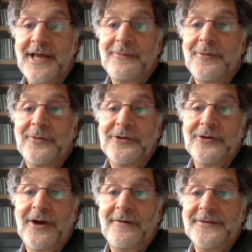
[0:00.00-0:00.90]
And when we
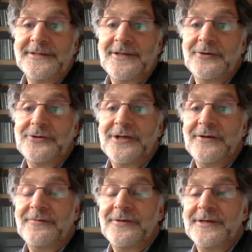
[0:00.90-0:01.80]
turn off the Stoke
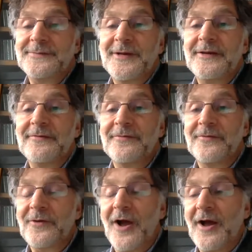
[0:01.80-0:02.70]
shift, the speed of
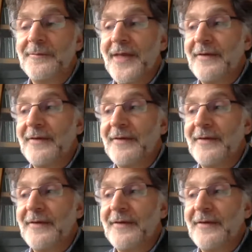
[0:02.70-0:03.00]
um,